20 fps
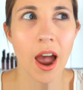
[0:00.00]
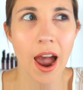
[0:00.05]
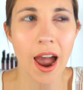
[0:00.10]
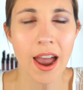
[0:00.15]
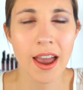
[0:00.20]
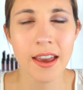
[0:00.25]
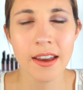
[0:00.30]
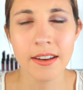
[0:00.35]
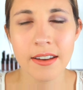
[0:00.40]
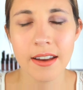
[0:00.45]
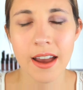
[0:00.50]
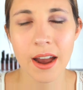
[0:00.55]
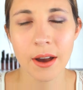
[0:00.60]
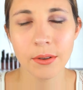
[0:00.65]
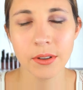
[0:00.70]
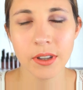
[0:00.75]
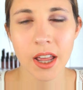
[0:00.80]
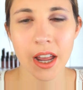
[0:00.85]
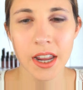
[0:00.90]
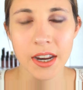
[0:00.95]
I
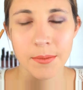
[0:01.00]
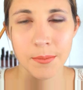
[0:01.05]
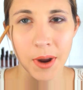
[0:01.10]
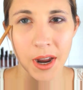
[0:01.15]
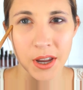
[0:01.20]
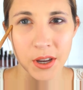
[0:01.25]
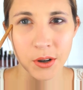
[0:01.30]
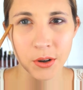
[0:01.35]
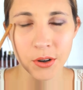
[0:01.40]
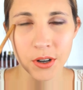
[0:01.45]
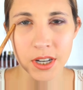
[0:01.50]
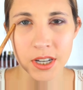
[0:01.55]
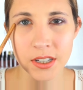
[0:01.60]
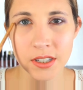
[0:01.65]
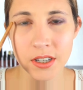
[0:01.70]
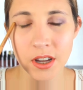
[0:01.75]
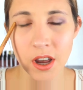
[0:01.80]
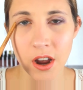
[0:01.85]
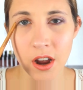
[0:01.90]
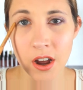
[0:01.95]
outline my
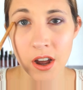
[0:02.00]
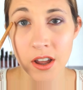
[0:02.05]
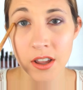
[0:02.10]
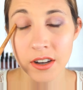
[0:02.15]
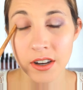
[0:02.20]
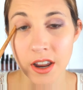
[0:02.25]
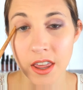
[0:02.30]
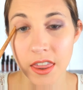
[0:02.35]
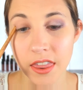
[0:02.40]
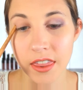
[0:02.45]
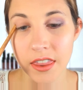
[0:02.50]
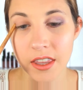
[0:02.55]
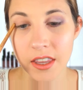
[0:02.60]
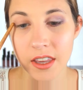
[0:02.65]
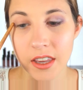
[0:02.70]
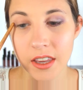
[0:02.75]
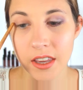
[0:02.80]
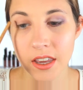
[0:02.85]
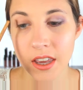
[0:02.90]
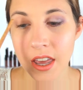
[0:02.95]
crease on
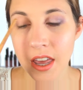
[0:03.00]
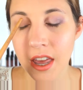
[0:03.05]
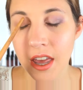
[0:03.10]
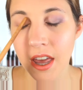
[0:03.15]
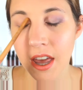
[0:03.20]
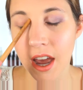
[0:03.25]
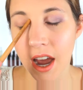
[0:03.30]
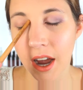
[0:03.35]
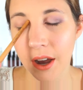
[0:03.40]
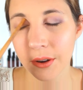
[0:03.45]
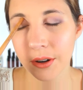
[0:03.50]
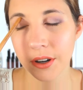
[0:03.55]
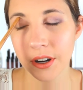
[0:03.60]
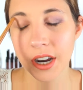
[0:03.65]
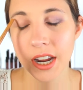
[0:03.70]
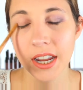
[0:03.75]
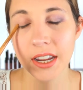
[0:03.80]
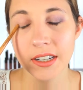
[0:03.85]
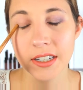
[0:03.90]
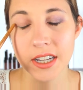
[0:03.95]
the
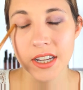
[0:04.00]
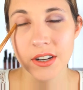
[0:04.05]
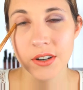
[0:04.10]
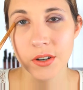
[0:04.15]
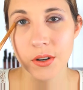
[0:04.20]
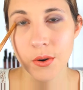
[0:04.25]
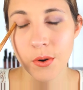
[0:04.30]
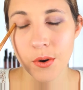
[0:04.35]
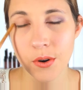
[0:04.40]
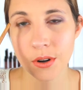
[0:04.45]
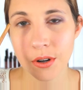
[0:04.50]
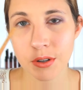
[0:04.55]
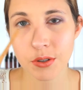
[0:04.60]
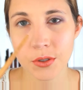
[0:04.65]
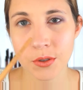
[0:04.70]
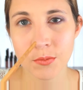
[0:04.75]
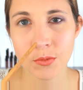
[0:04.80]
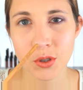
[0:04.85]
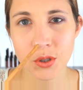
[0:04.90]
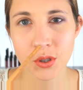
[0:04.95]
outer and inner corner,
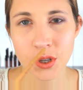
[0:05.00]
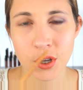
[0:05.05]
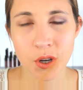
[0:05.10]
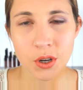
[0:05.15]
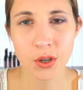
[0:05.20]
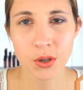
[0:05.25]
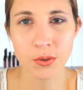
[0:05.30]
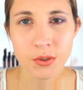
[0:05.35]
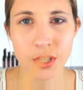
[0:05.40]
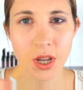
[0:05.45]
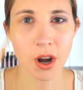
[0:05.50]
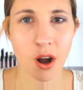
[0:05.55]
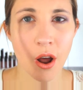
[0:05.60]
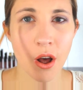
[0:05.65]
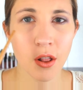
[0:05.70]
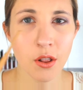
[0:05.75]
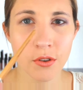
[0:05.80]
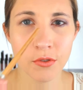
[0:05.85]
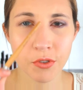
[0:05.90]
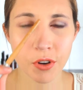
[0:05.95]
so I'm just going to use that
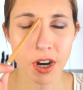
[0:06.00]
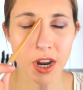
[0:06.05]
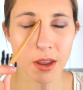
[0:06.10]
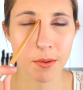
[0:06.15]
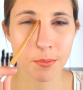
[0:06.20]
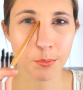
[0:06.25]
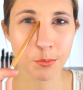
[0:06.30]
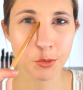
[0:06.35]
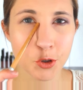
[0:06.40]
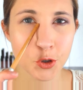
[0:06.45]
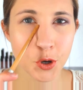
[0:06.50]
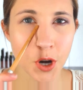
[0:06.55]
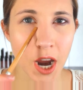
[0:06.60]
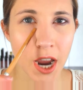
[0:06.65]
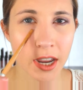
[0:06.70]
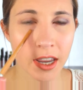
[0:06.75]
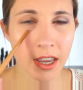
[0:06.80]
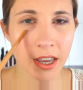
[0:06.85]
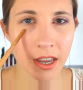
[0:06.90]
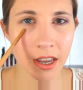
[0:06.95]
all over and
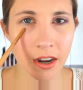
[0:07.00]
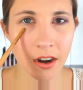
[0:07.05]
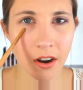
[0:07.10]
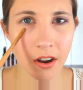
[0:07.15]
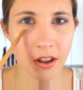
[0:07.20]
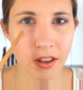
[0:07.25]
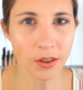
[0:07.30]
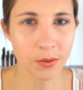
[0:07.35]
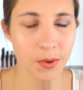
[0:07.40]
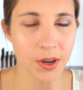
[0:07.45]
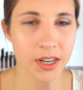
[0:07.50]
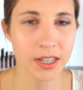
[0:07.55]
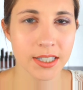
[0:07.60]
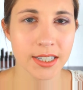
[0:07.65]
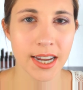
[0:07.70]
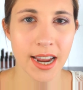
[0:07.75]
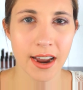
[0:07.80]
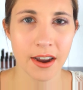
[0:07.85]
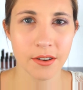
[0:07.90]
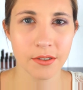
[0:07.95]
dragging it all the way down.